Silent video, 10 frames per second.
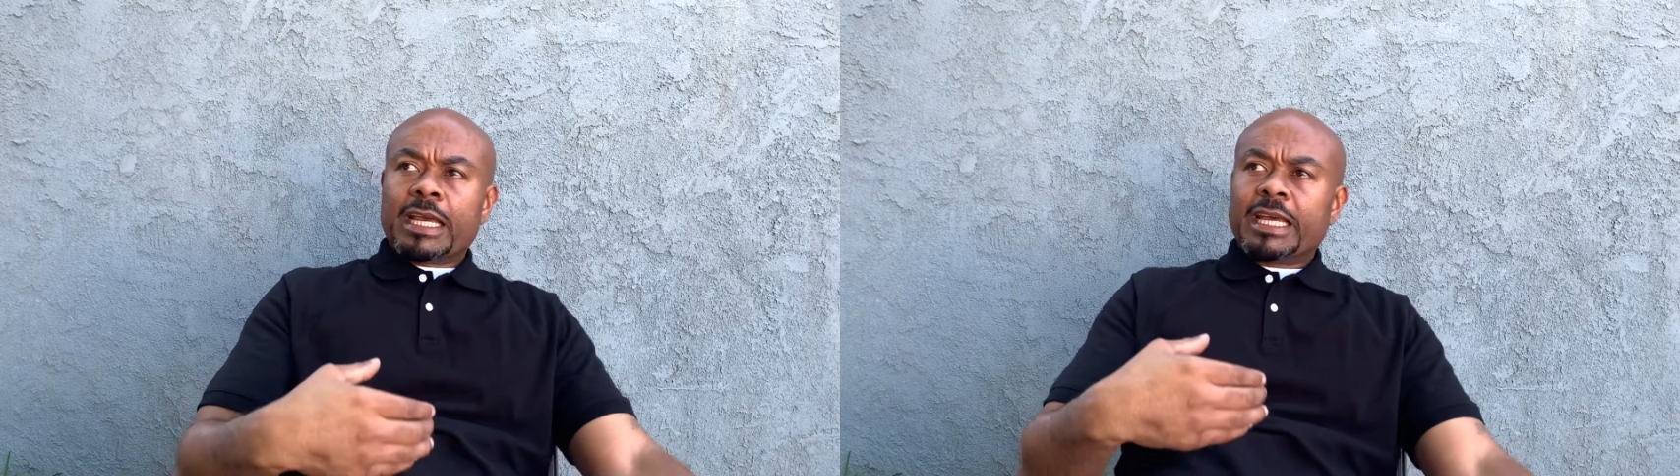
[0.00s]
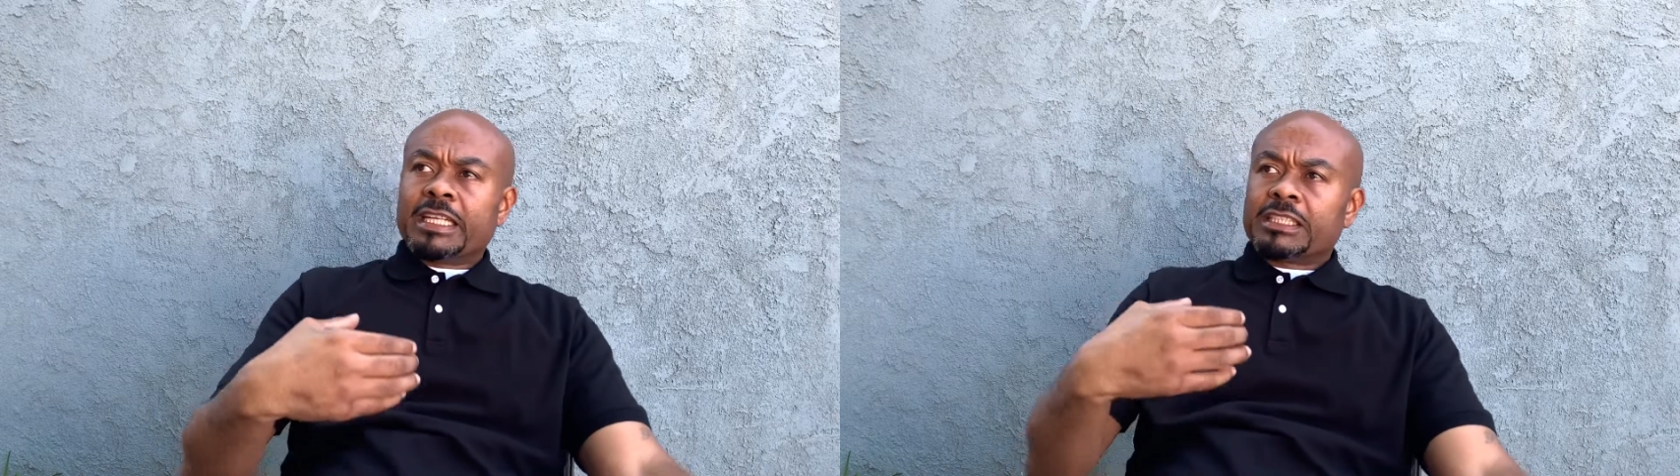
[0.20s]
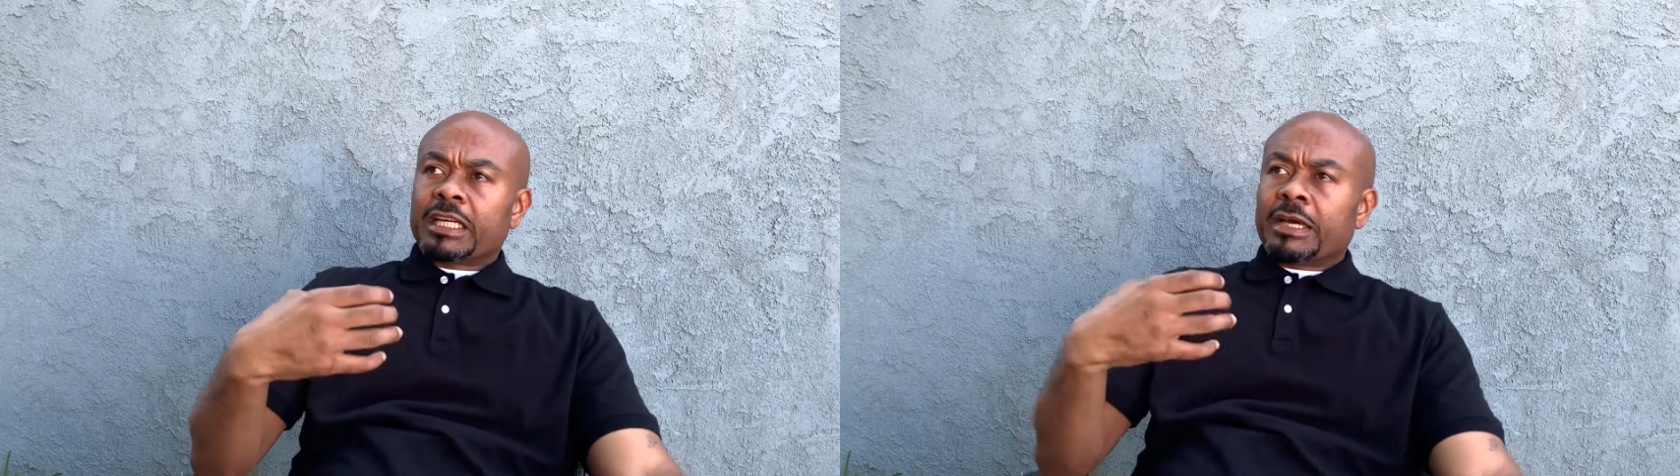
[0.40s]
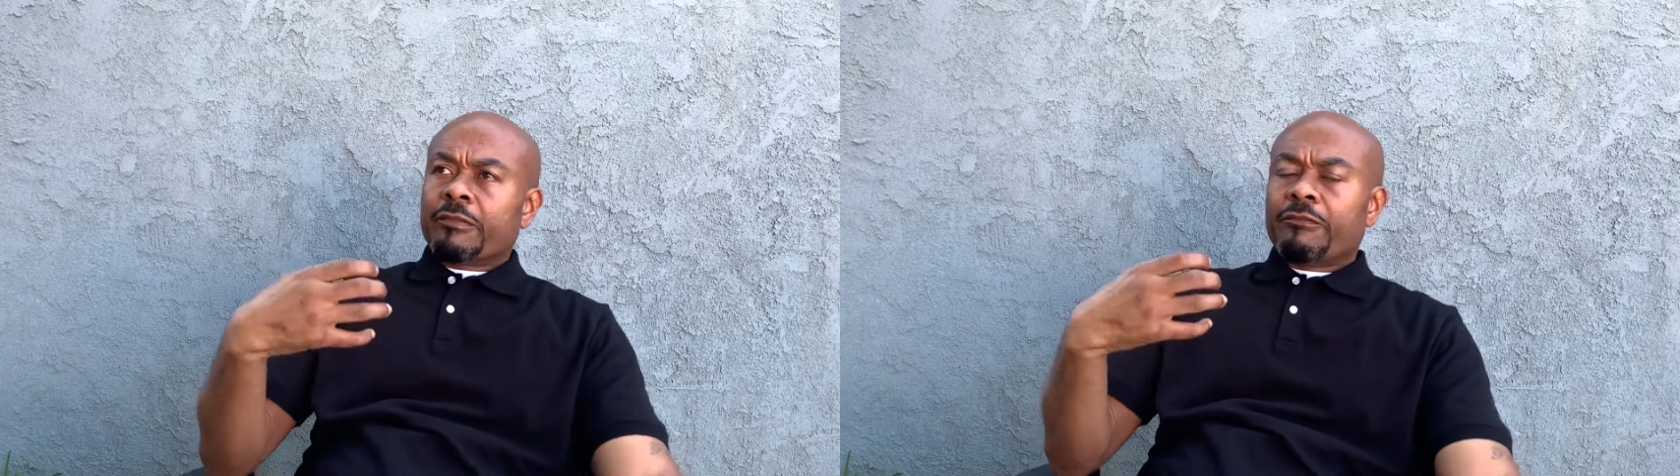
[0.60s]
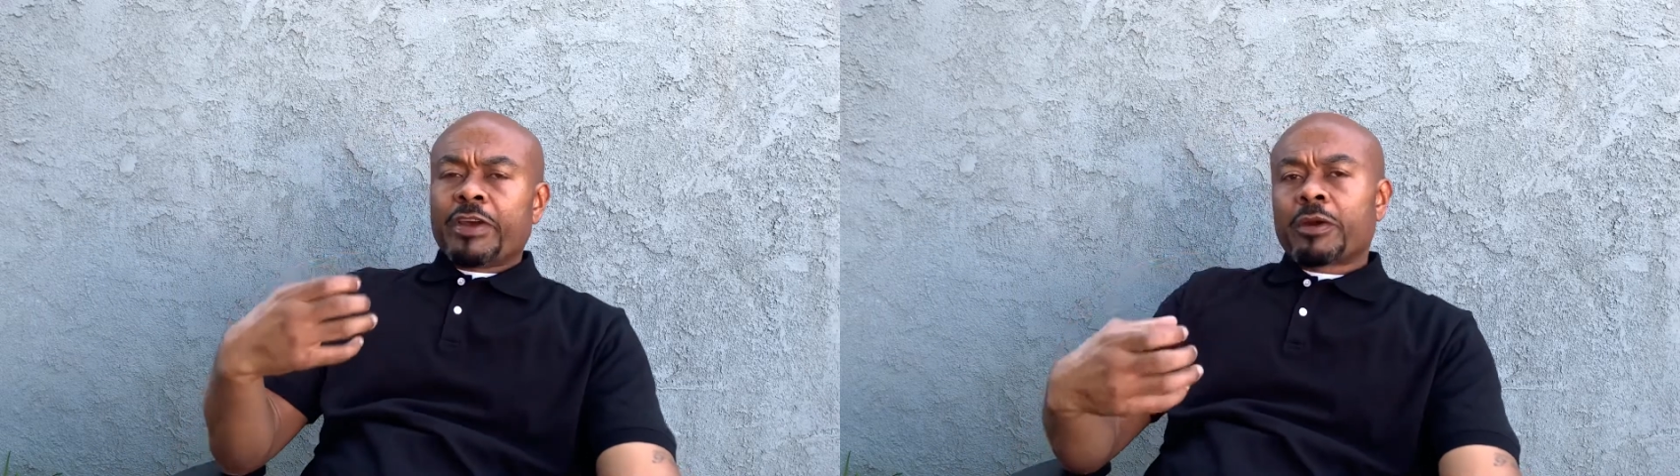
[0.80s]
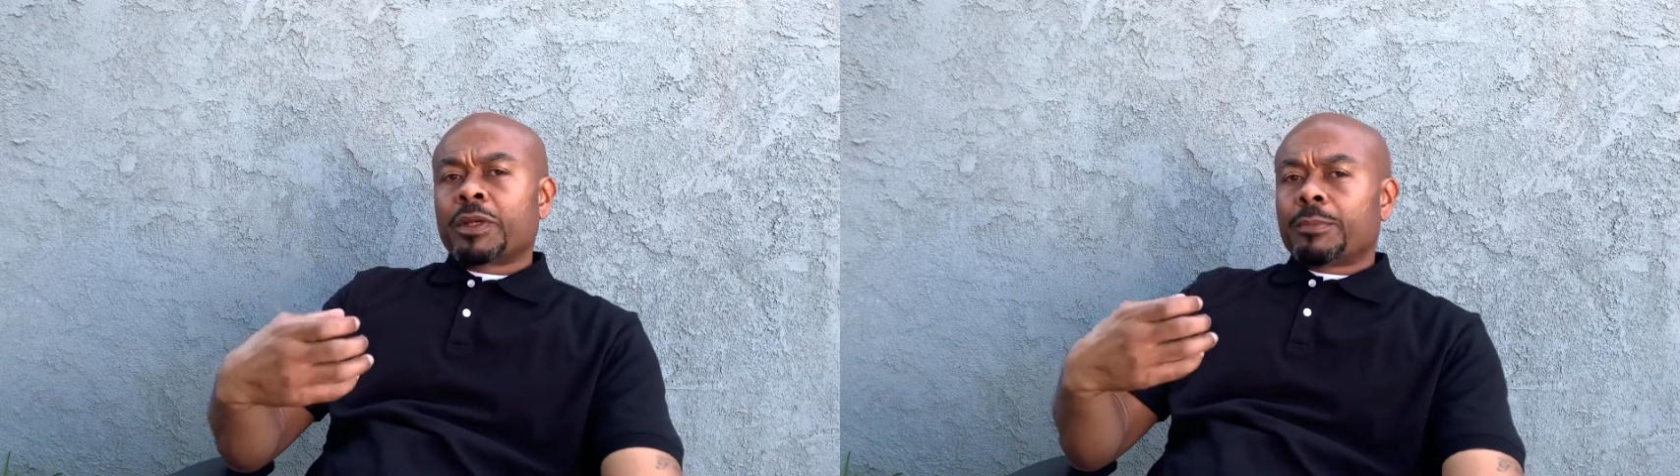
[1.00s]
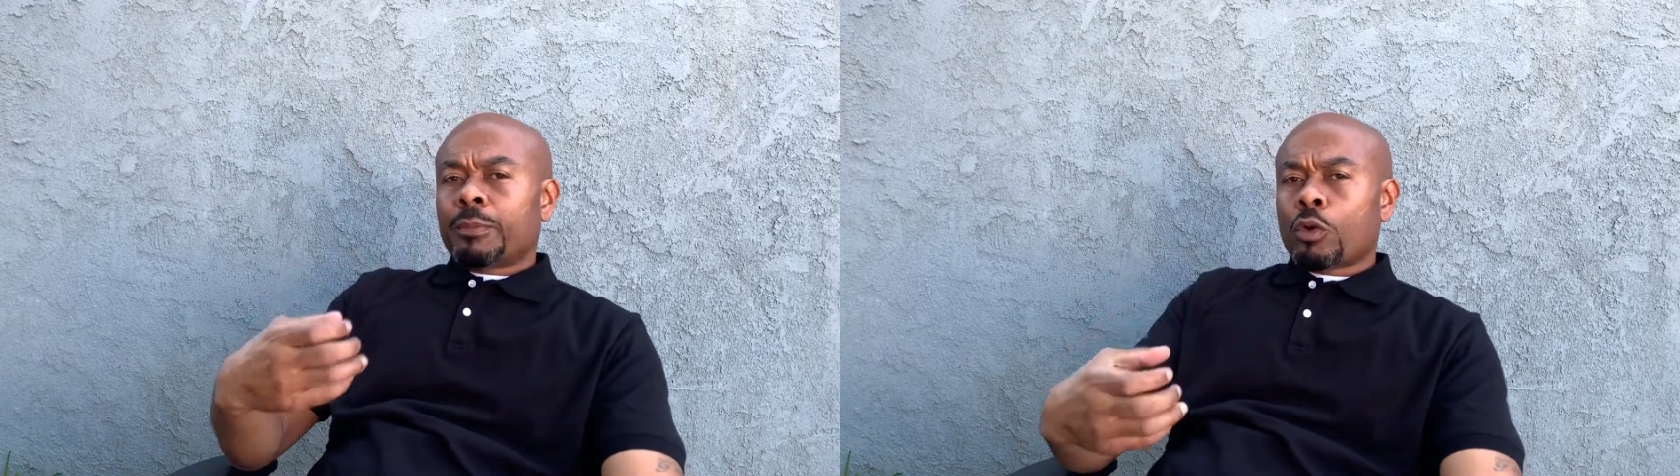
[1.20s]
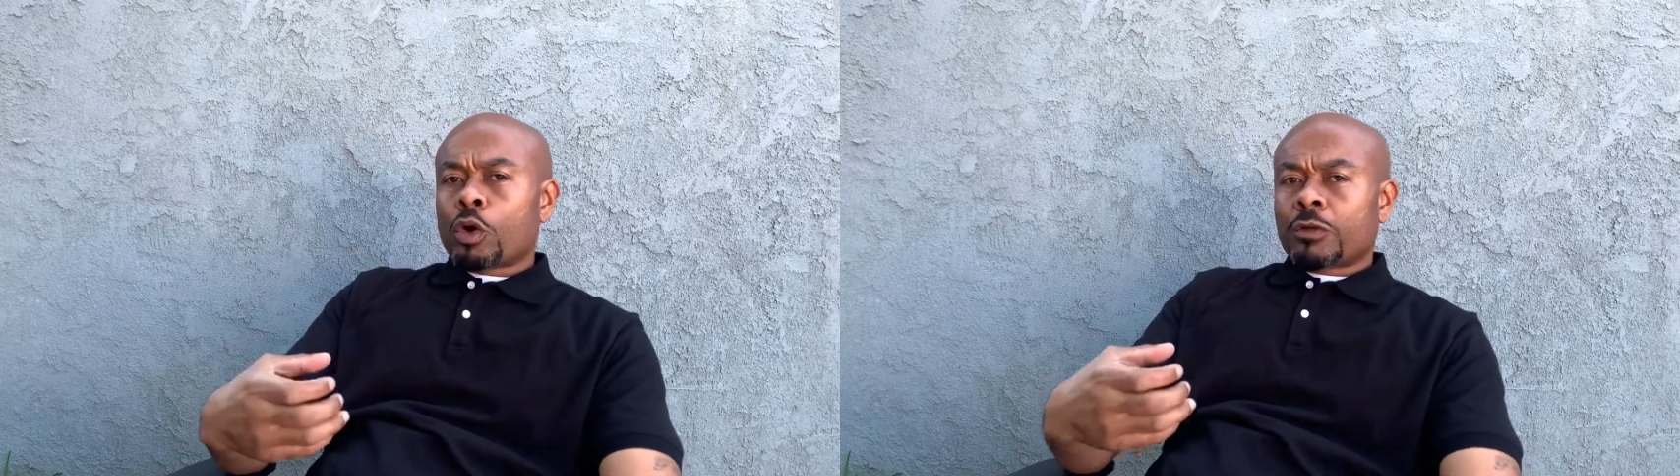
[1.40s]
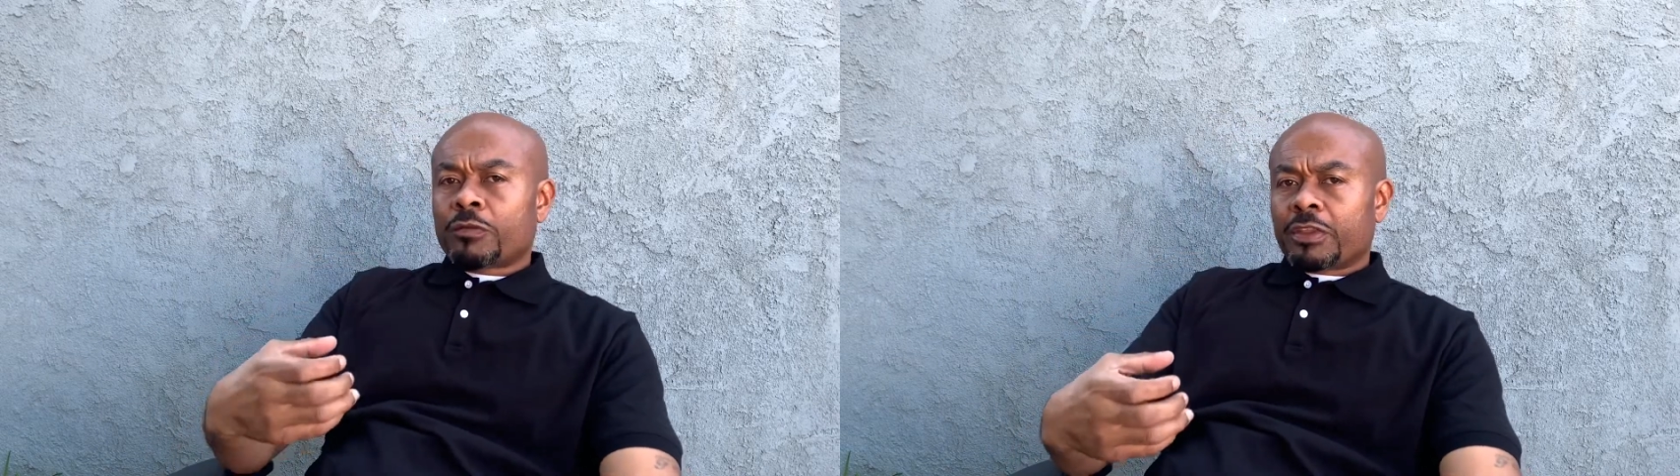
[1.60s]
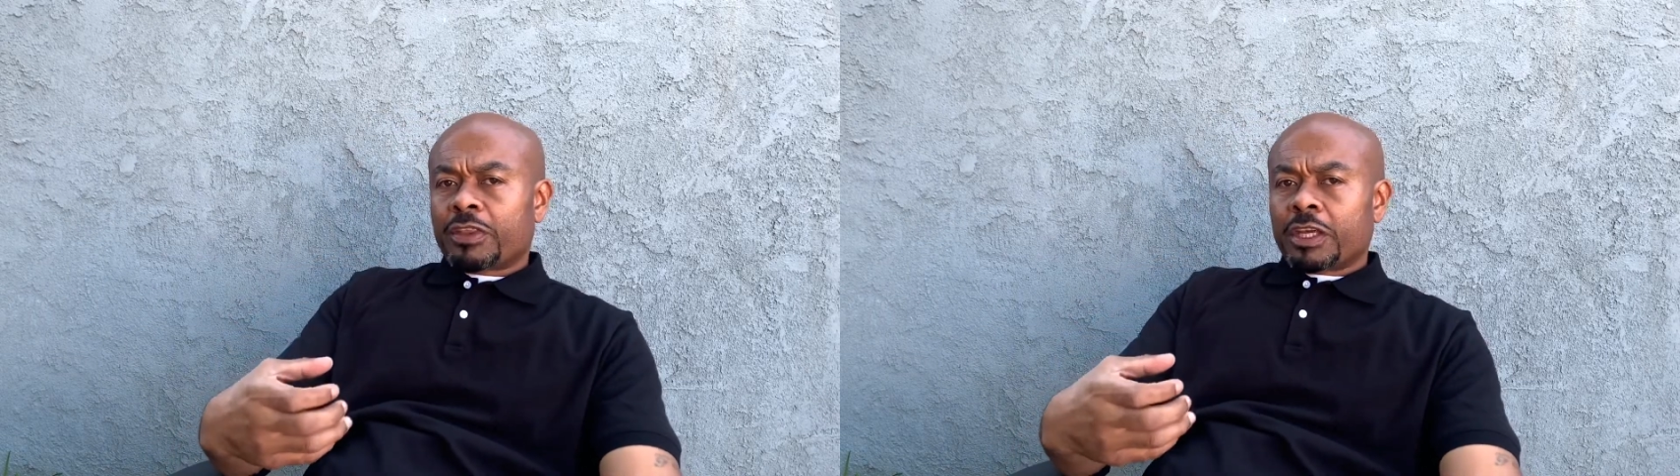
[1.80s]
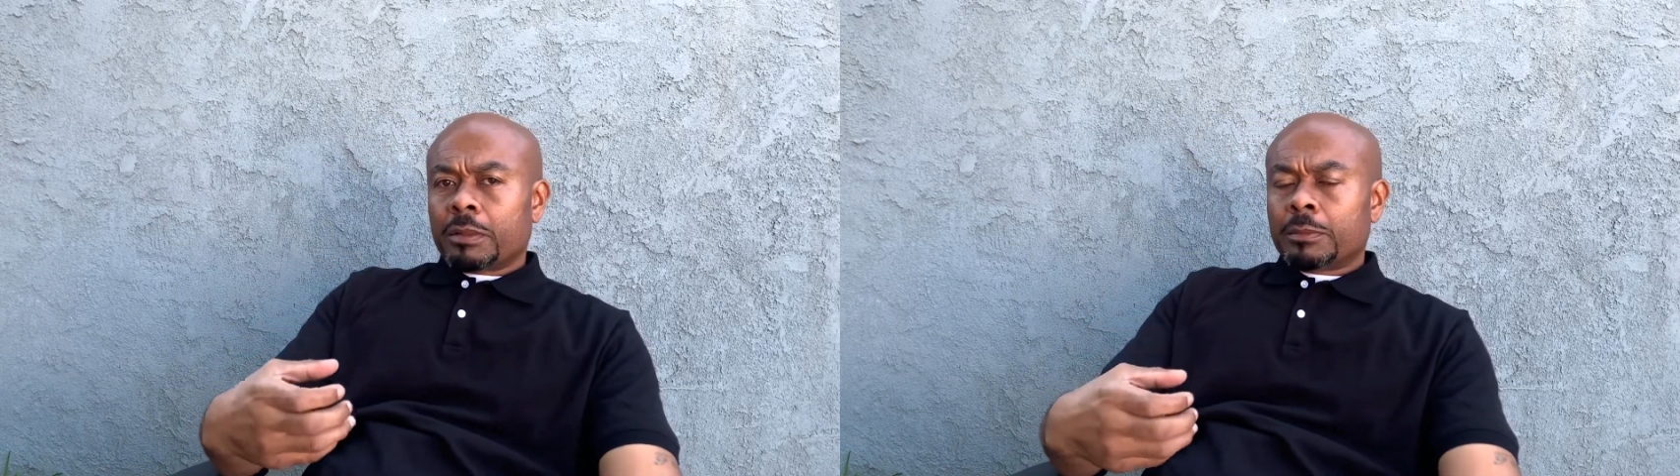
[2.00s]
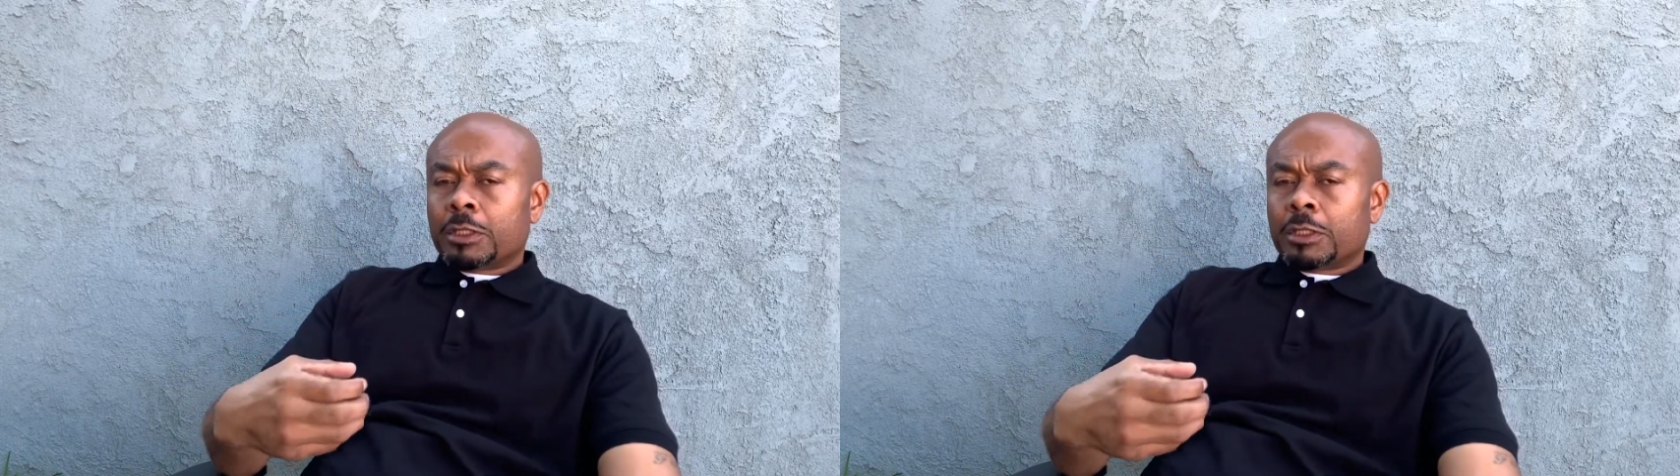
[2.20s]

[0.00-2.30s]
it is very important for them